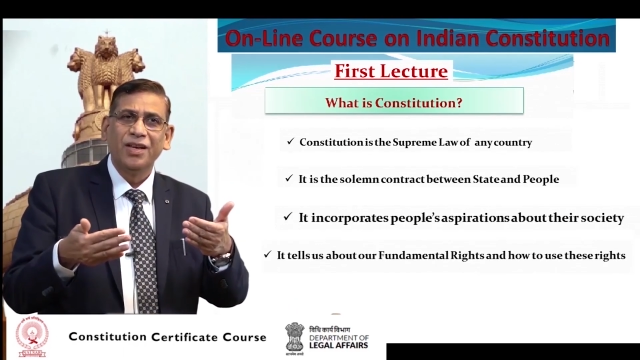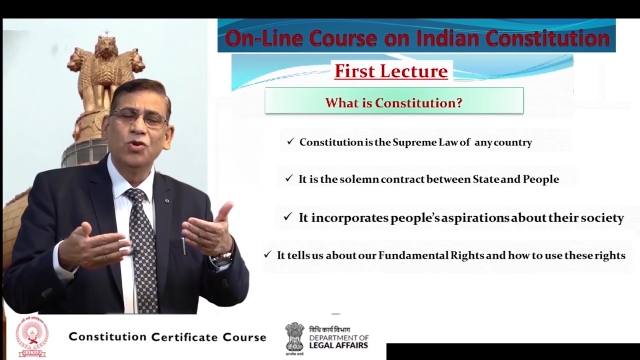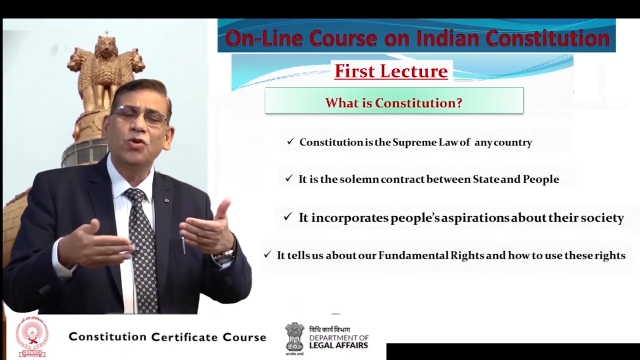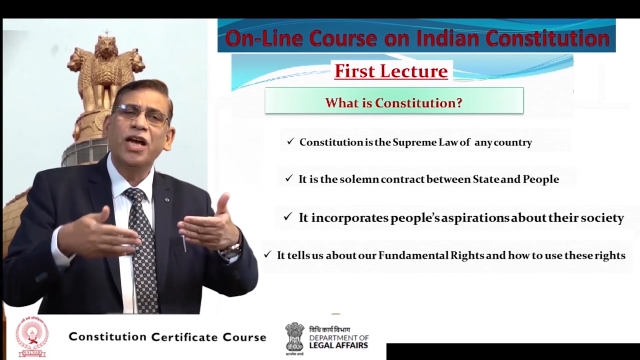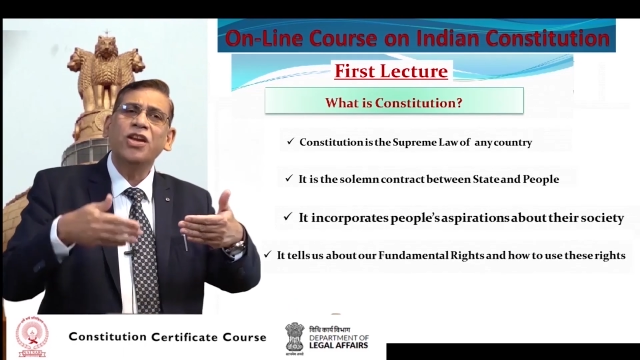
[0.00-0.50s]

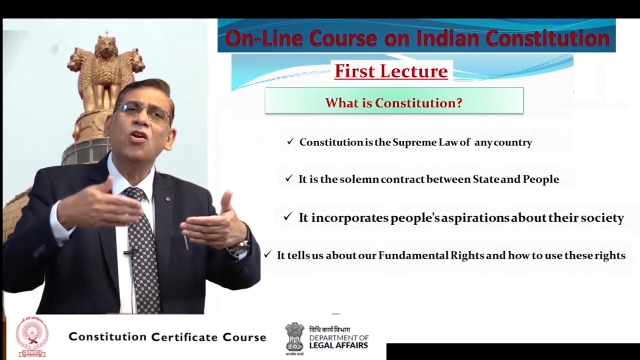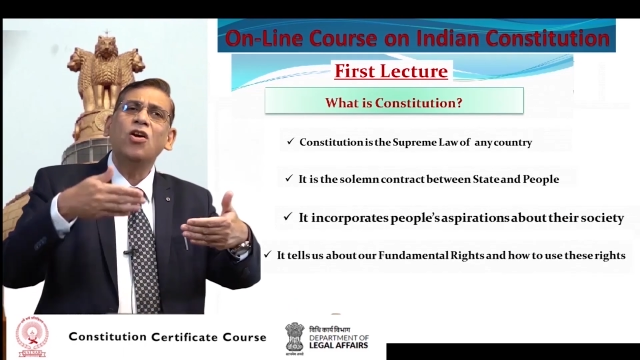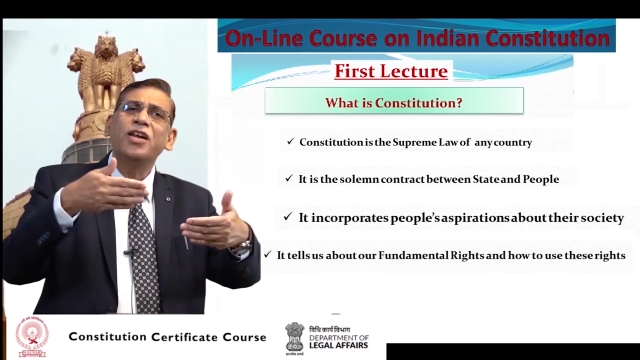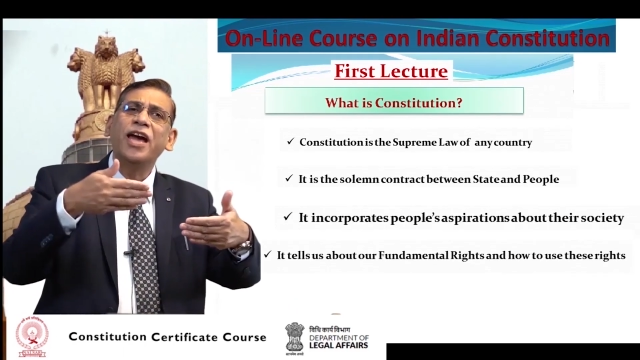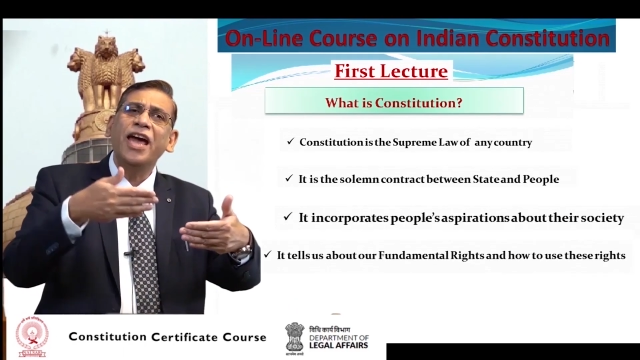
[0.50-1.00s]
You
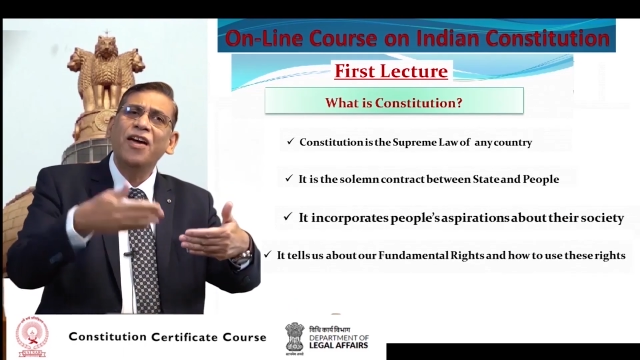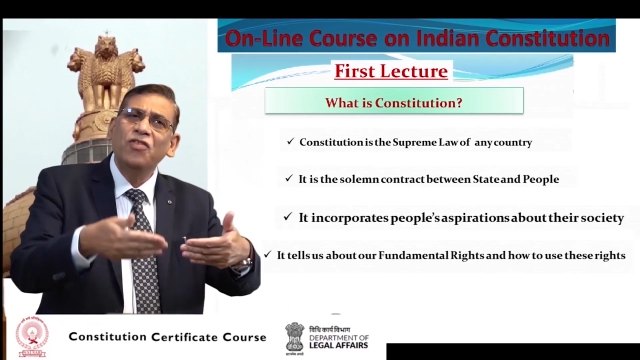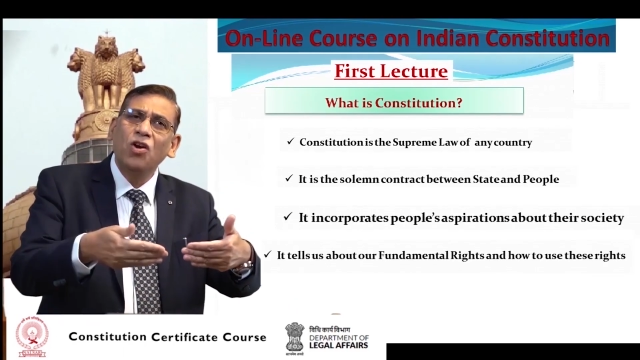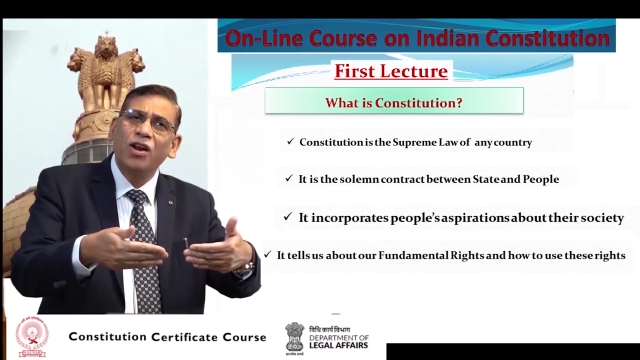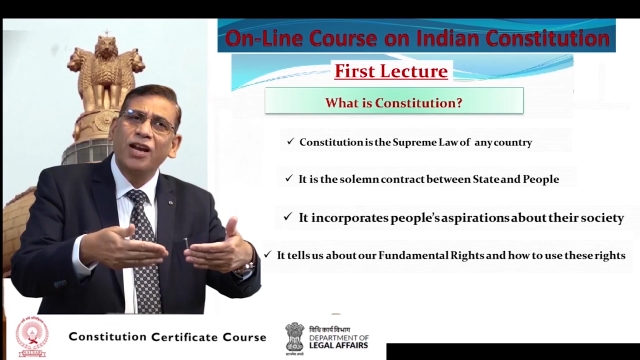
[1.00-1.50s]
cannot
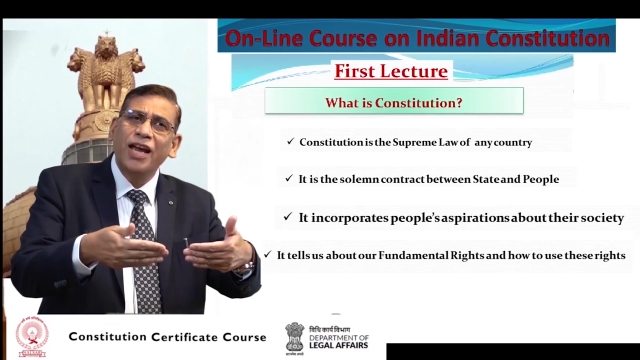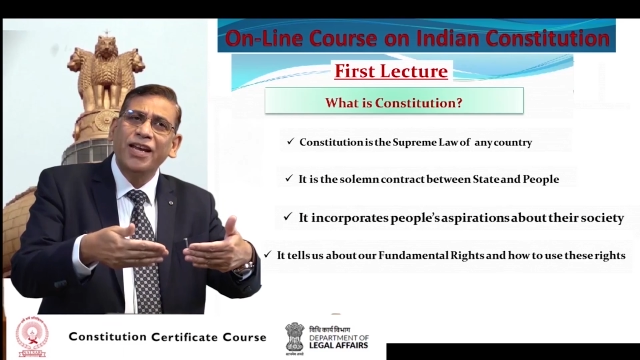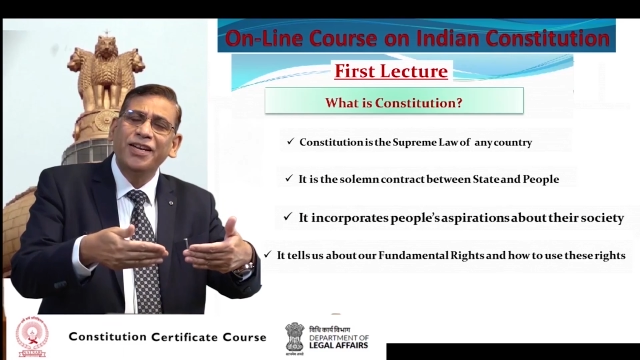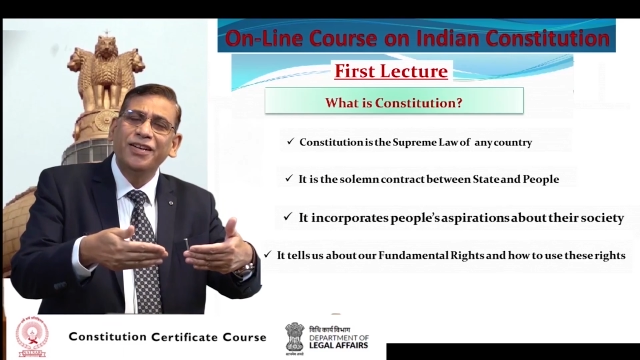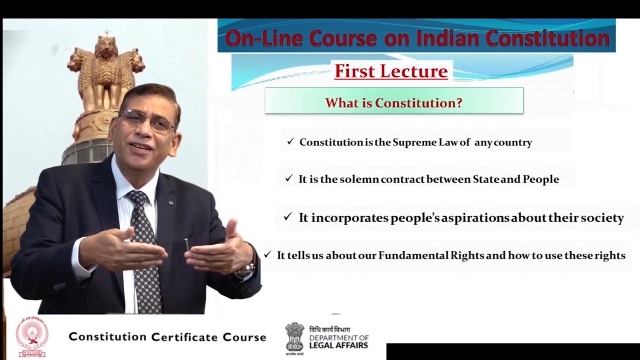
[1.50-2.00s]
have your
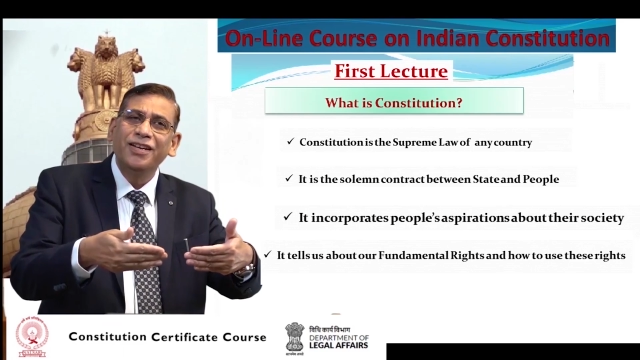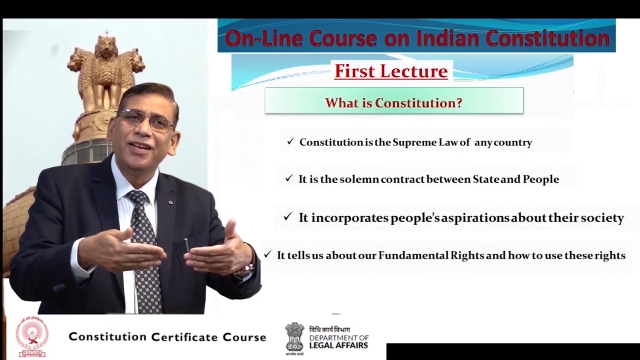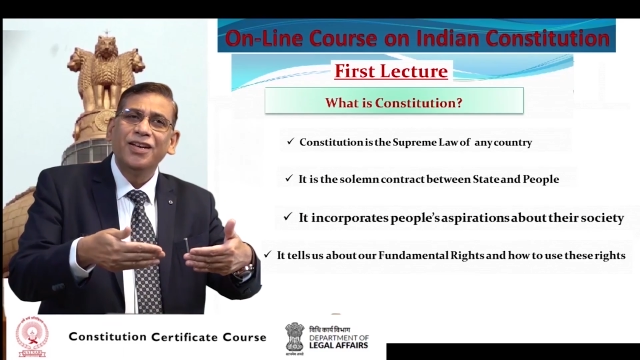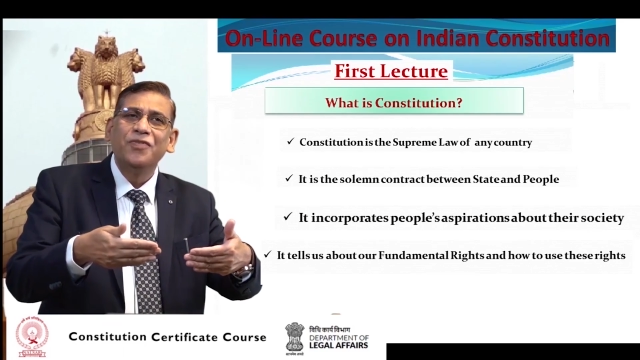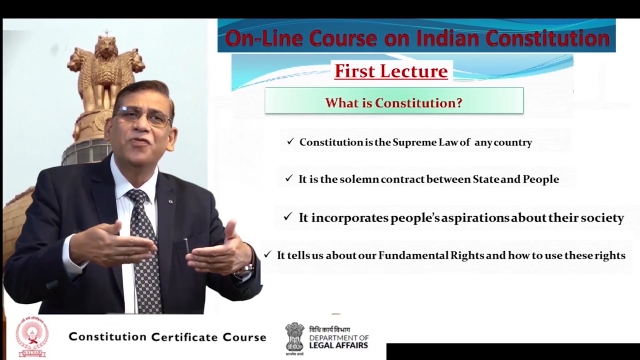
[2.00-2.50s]
right
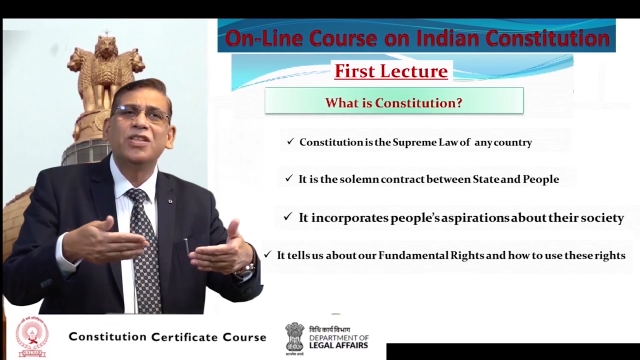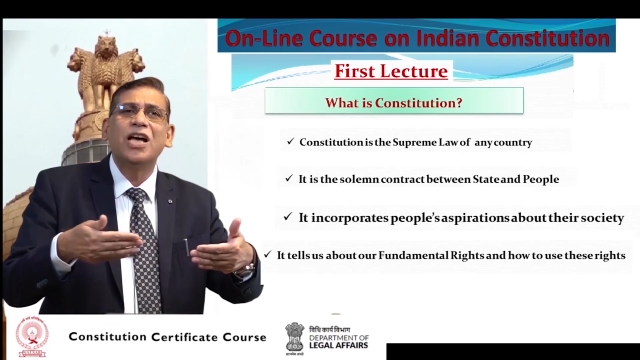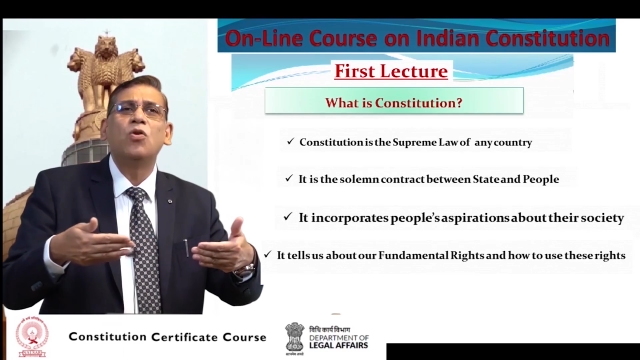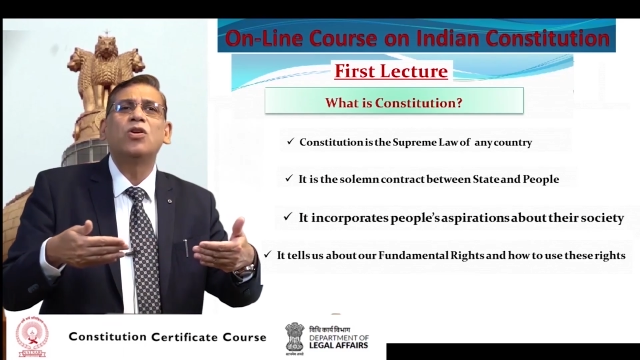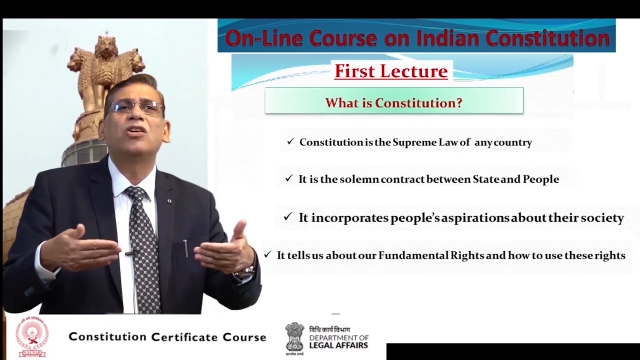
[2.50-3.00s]

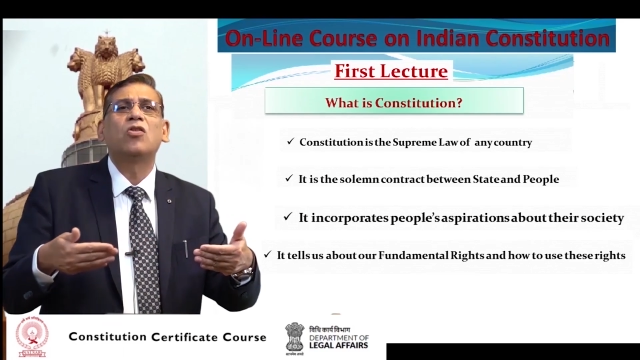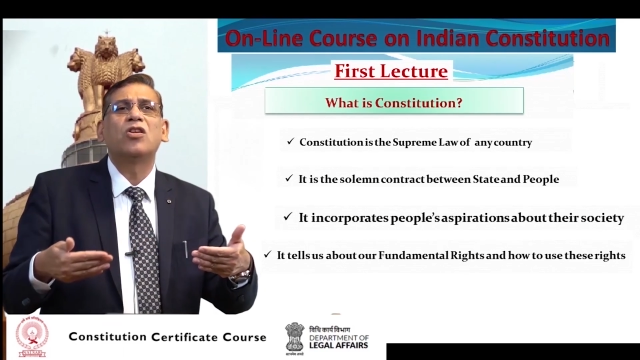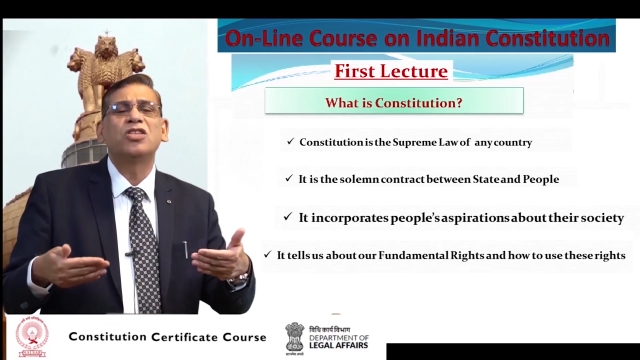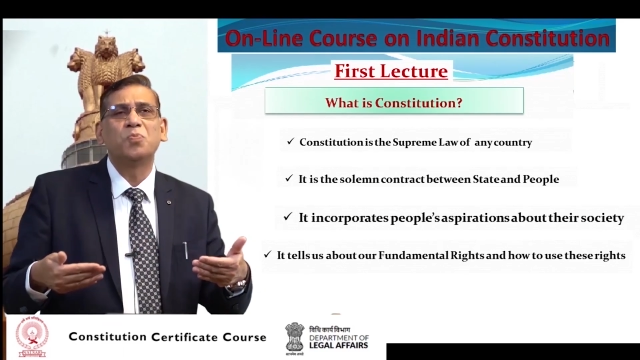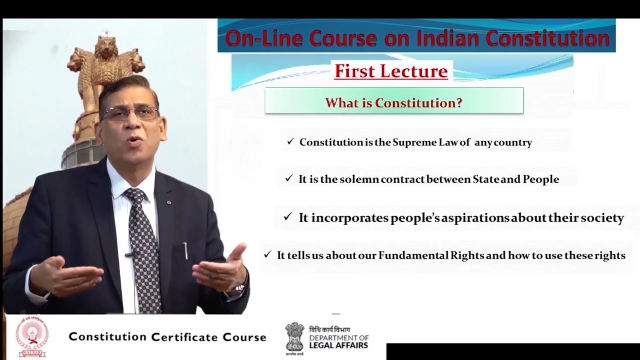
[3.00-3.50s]
without a
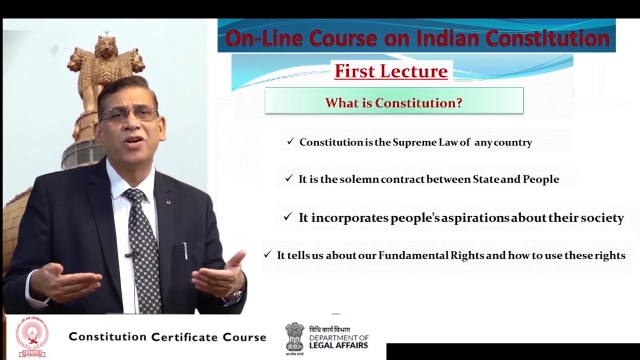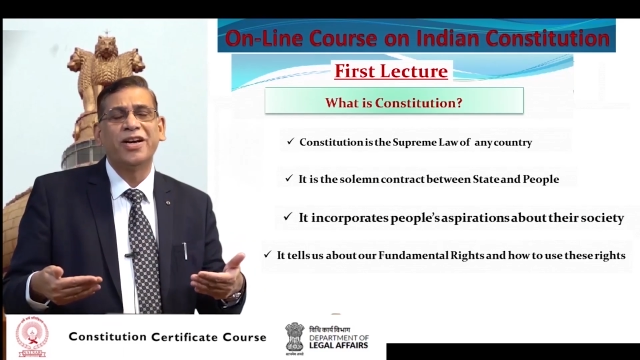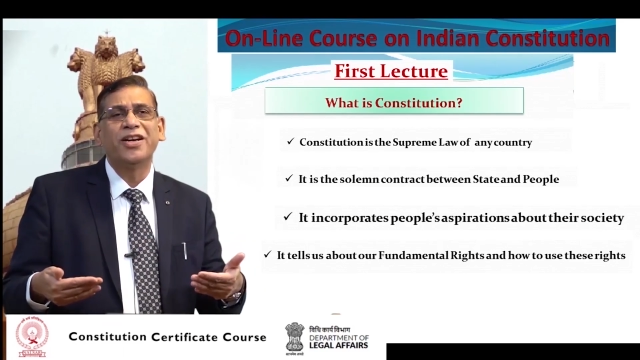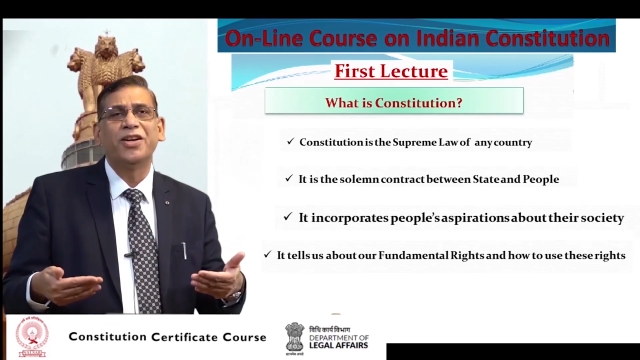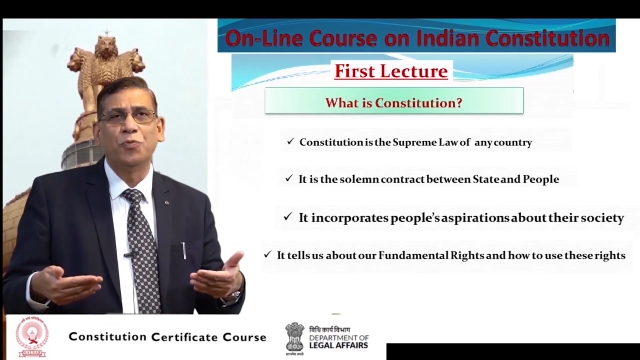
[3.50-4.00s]

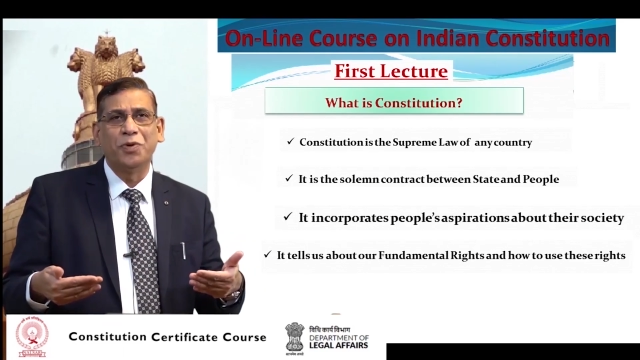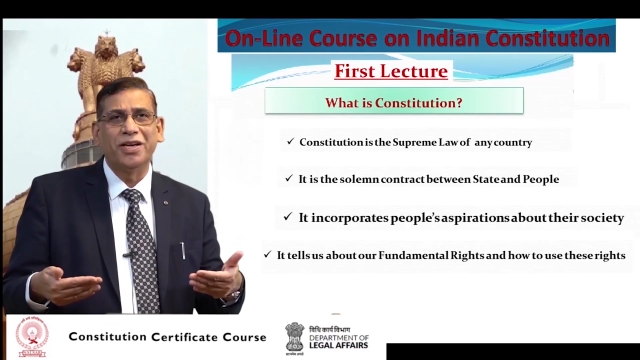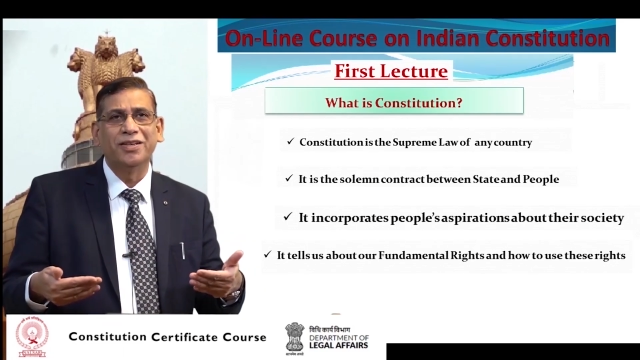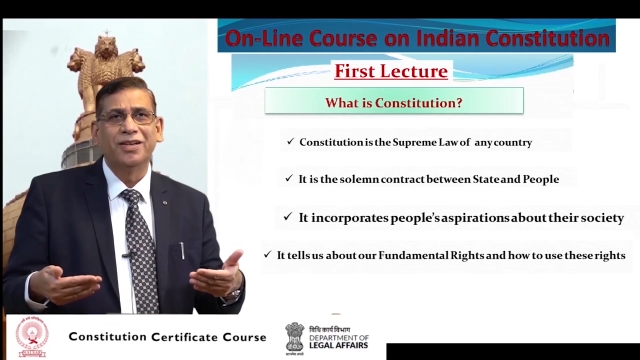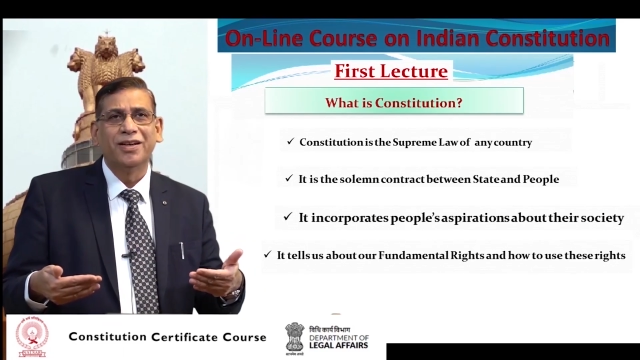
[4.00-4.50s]
corresponding
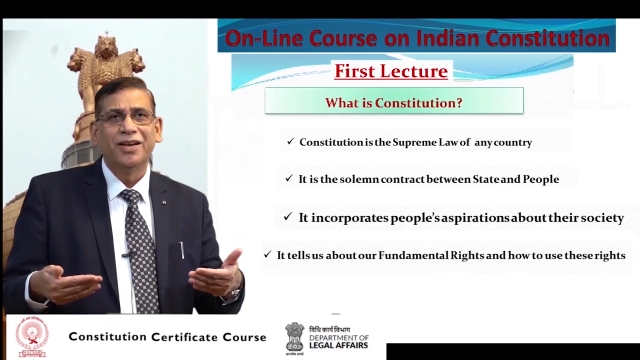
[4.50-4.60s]
duty,